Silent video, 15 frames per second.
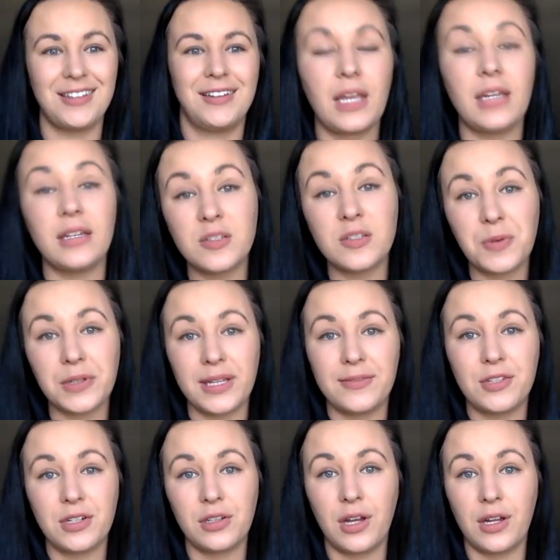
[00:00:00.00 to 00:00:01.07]
It is believed
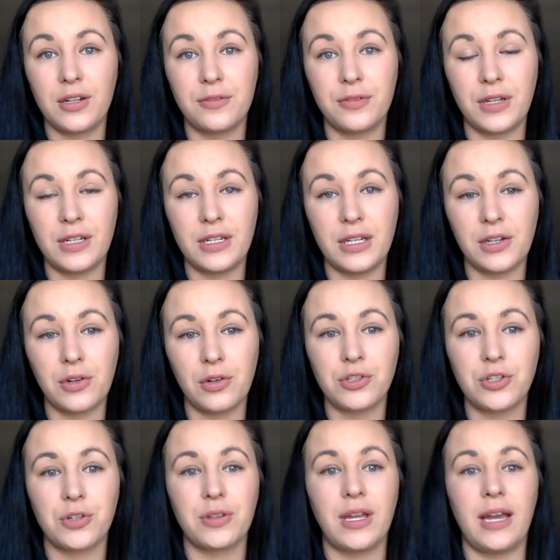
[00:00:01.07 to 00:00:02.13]
in a lot of Indian
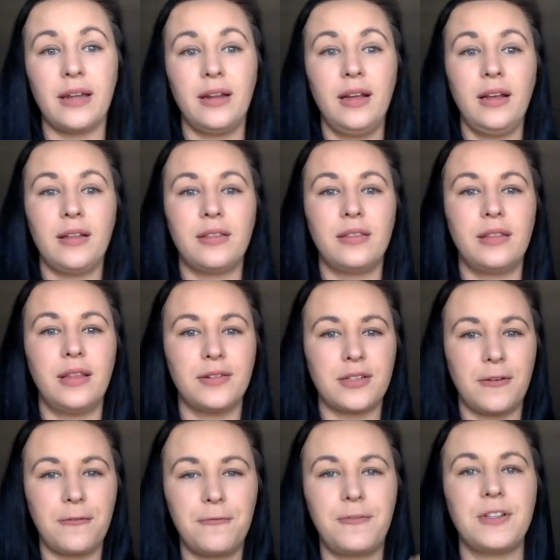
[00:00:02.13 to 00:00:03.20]
culture that there's
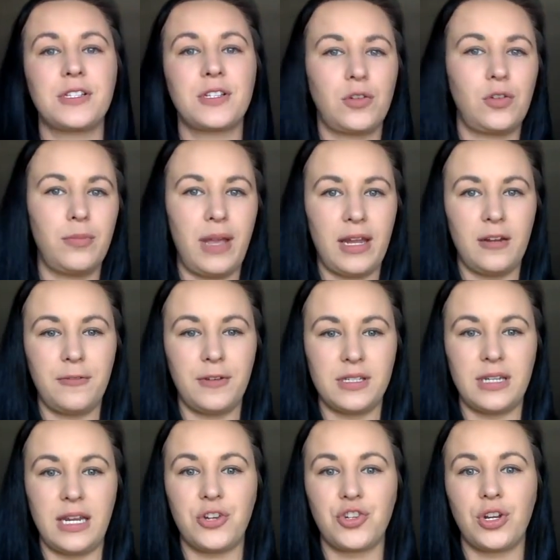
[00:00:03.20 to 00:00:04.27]
a physical
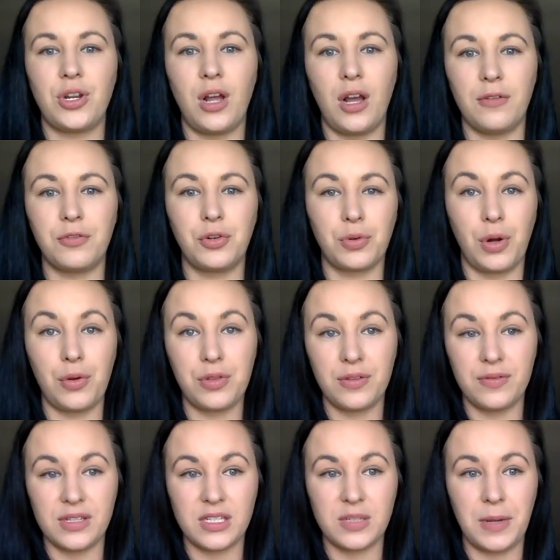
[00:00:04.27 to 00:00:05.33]
manifestation of growth of
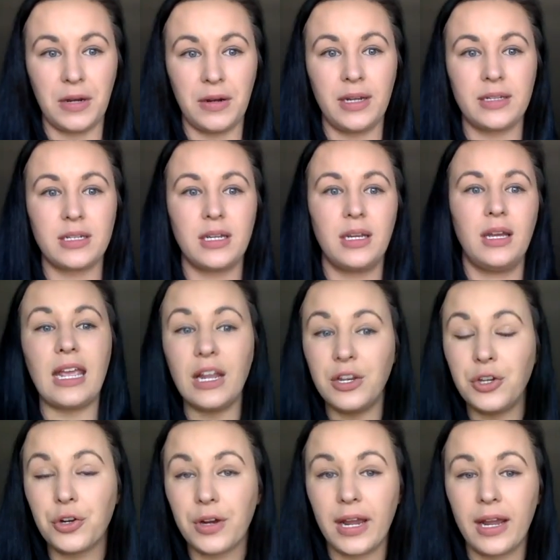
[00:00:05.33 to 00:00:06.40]
the spirit in
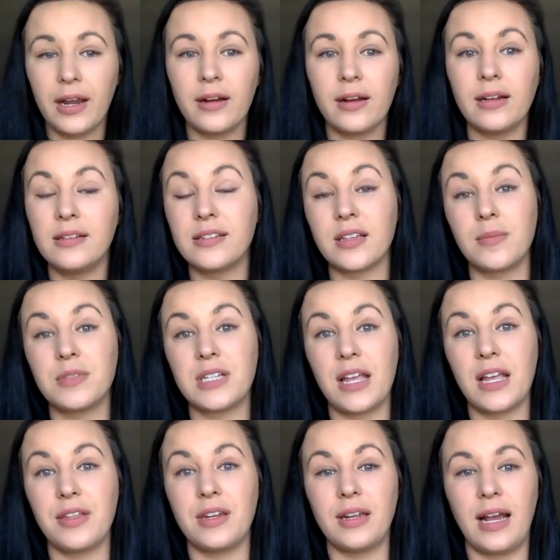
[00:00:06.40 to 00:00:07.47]
your hair, and some say
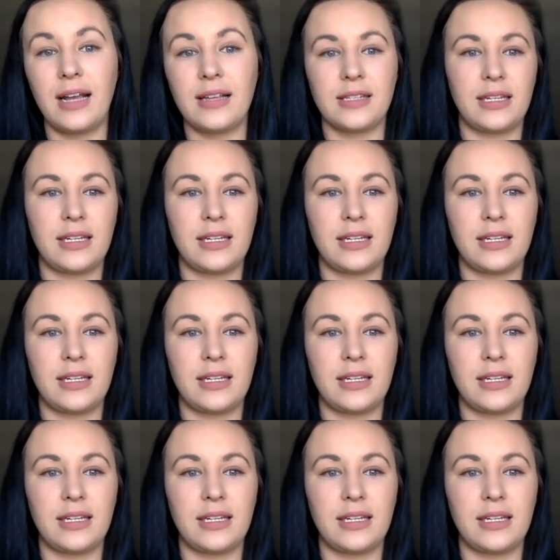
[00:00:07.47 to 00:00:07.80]
that it has